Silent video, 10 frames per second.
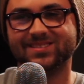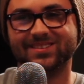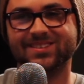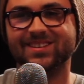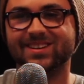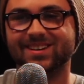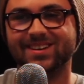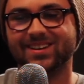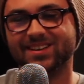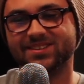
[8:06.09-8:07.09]
And
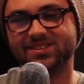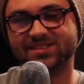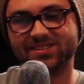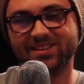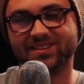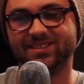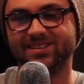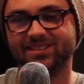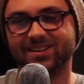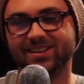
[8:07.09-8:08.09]
it's just sick.
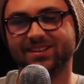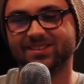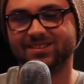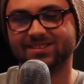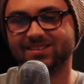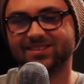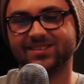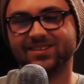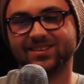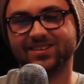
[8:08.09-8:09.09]
Like,
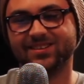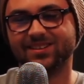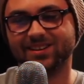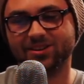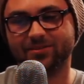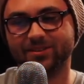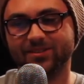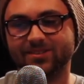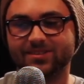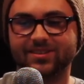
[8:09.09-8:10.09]
I love
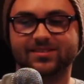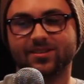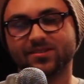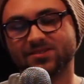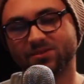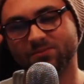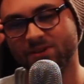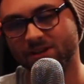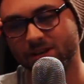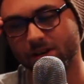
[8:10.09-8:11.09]
it. It's awesome.
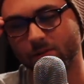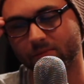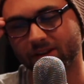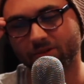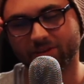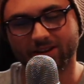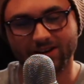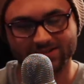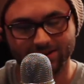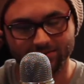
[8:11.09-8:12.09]
But anyway,
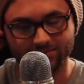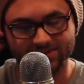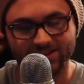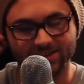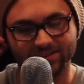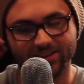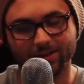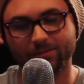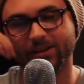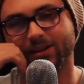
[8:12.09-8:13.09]
guys, it's kind of late.
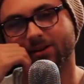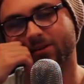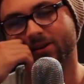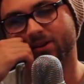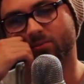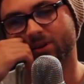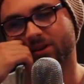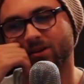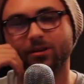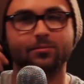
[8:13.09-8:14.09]
I'm going to get going here in a
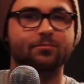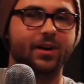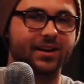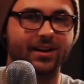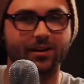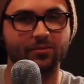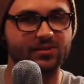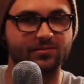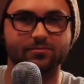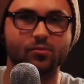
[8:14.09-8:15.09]
bit. I kind of
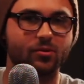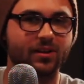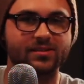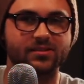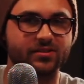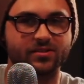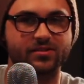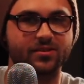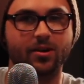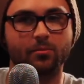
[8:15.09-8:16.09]
was more or less, this is
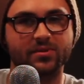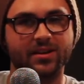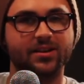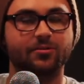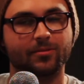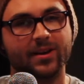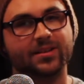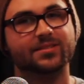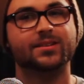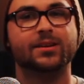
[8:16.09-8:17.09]
just an update and a
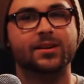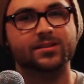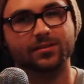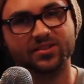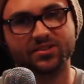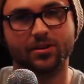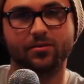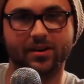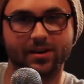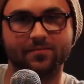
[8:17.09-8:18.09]
rant to let you know
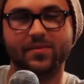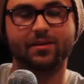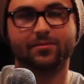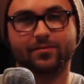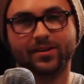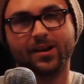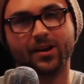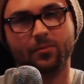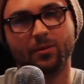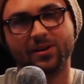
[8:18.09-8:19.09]
that I haven't
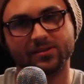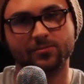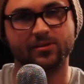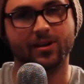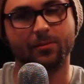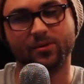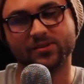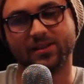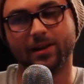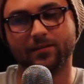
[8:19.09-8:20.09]
forgotten about my
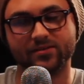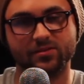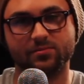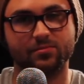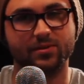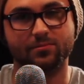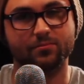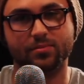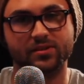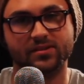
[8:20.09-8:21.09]
subscribers, and I've just been
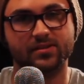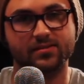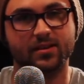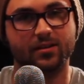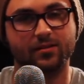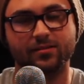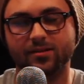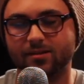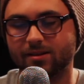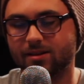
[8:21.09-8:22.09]
busy as hell.
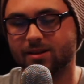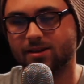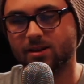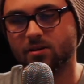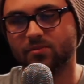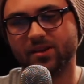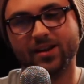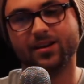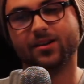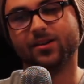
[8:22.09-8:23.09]
But
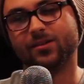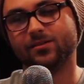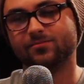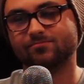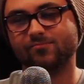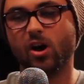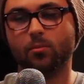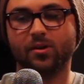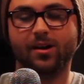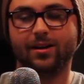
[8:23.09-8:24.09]
yeah, I
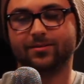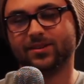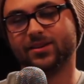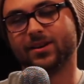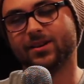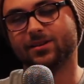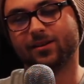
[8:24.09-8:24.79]
hope you all have a good night.